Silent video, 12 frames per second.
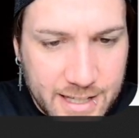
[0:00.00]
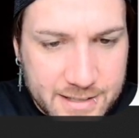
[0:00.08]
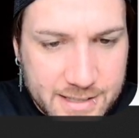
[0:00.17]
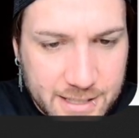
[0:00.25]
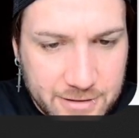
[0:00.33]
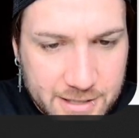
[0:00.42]
how
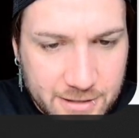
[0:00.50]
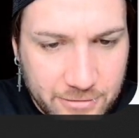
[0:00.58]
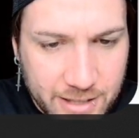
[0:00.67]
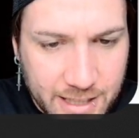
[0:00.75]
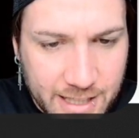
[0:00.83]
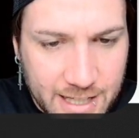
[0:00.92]
serious you
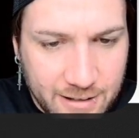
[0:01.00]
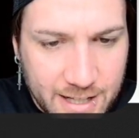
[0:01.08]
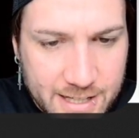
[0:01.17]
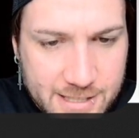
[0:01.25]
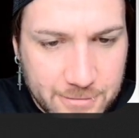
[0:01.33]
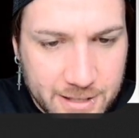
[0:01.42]
really
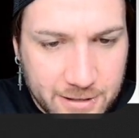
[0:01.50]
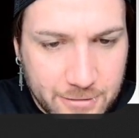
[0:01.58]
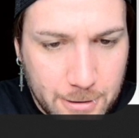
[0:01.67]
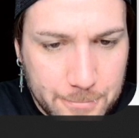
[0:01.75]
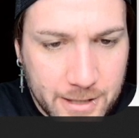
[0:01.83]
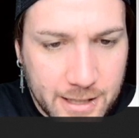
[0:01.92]
are, eh? So we're going to
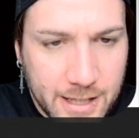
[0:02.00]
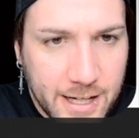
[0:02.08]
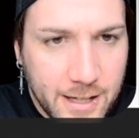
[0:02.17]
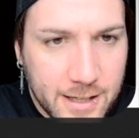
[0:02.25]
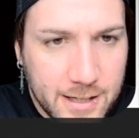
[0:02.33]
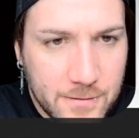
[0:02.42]
copy that.